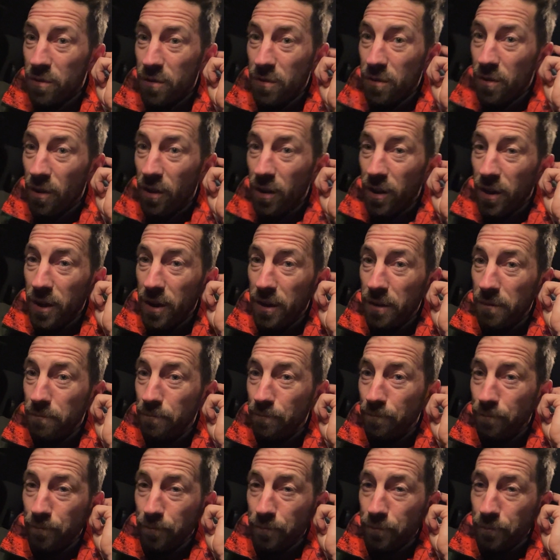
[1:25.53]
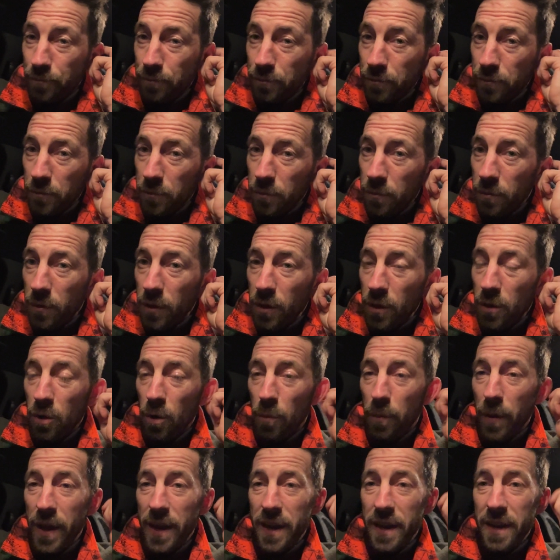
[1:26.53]
not um,
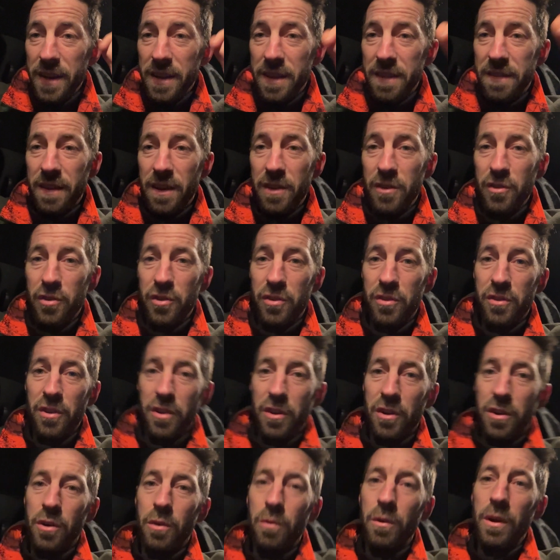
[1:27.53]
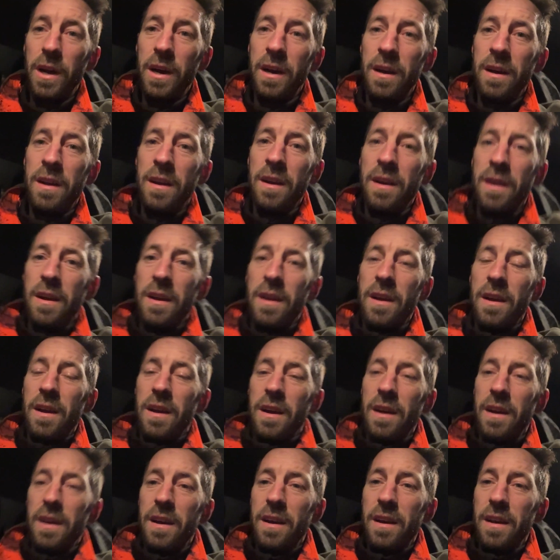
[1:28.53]
not paying any attention to the caller.
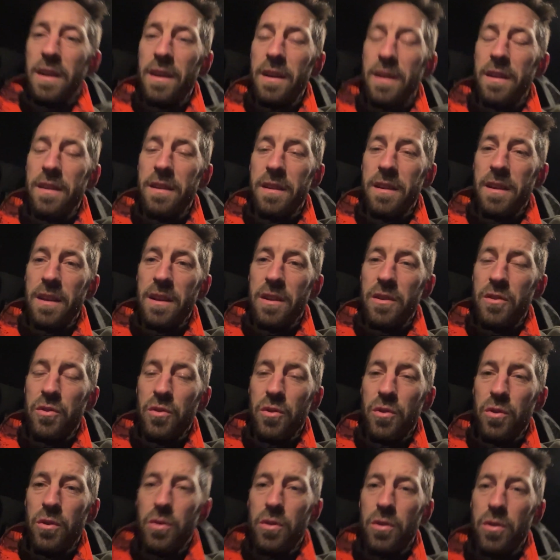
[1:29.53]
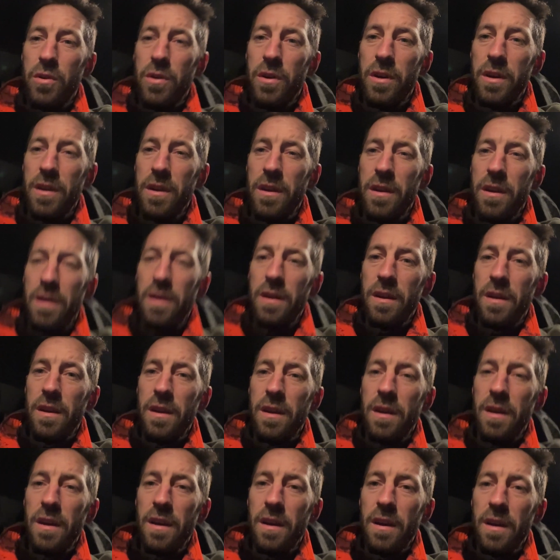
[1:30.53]
Uh, and I saw
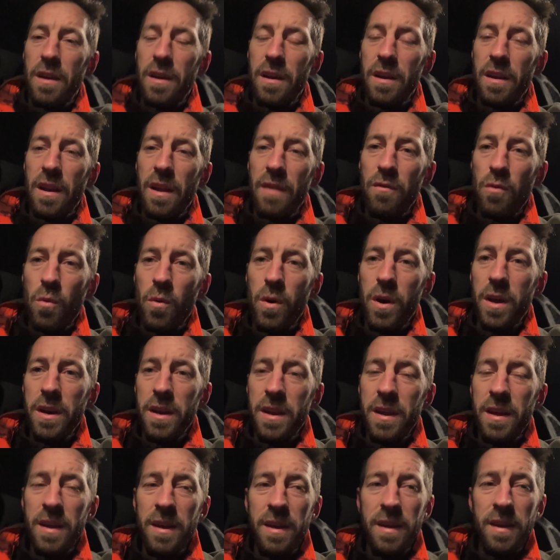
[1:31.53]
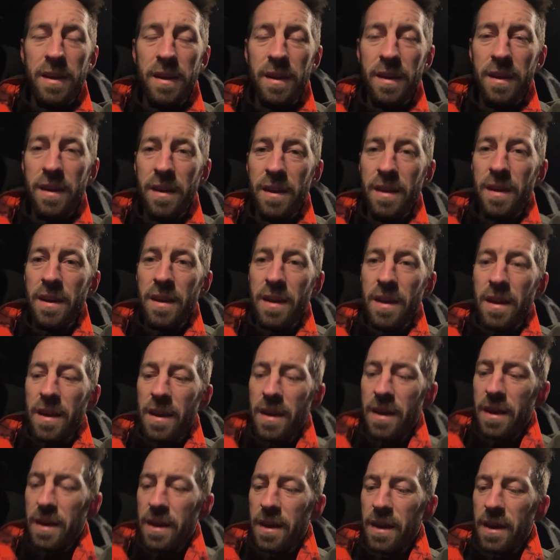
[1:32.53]
another one
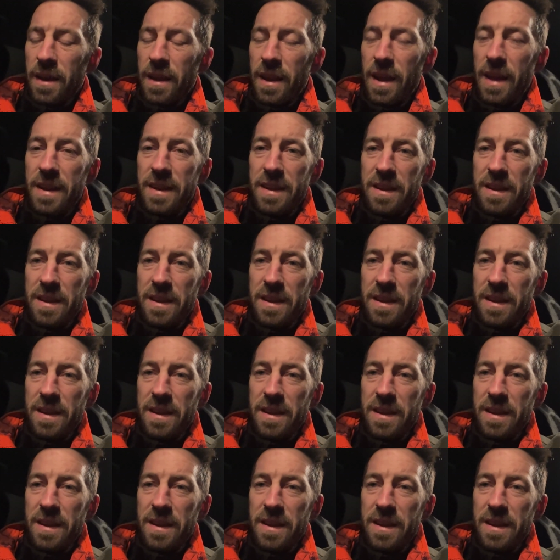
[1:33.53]
and that